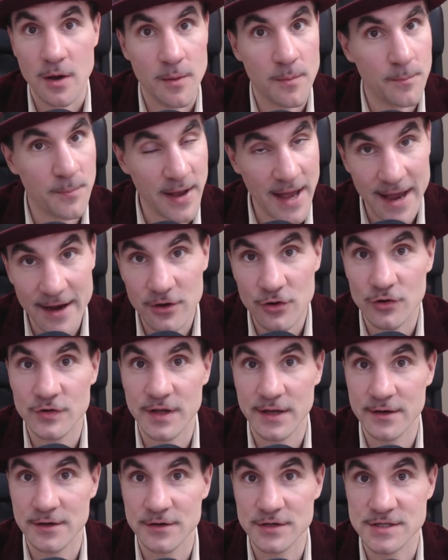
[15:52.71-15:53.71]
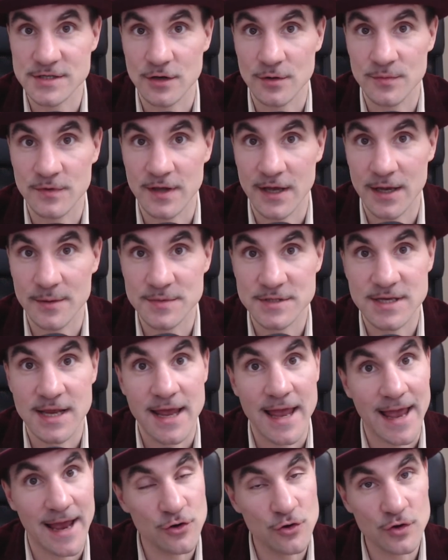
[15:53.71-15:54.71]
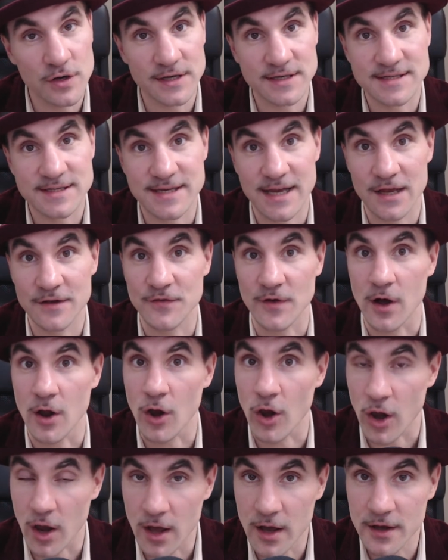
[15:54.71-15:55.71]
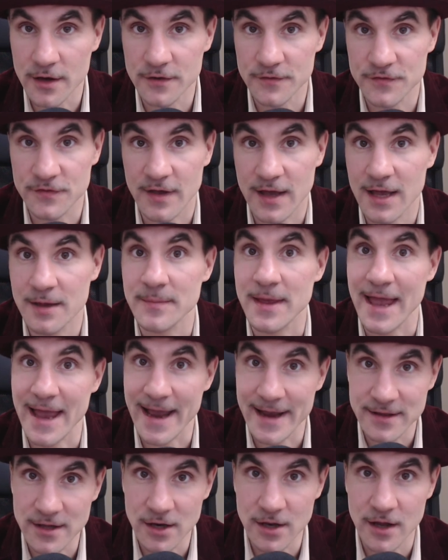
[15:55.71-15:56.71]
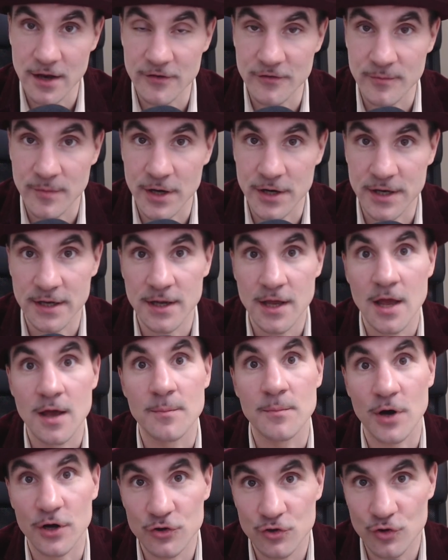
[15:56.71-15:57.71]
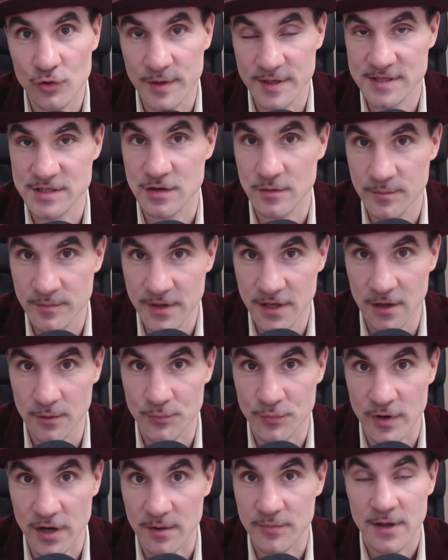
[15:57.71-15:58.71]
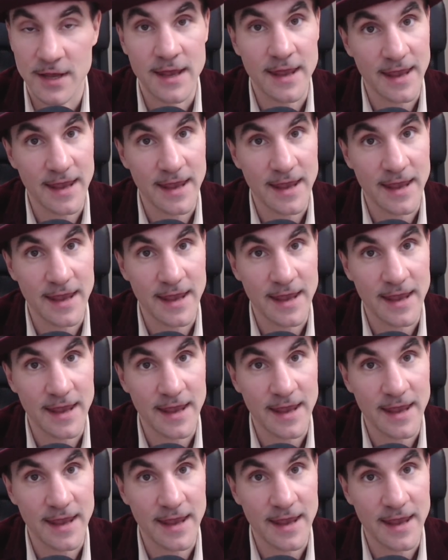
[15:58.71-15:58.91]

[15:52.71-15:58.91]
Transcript: pack your dinner sometimes, and you can save a lot of time and a lot of money by doing some meal prep.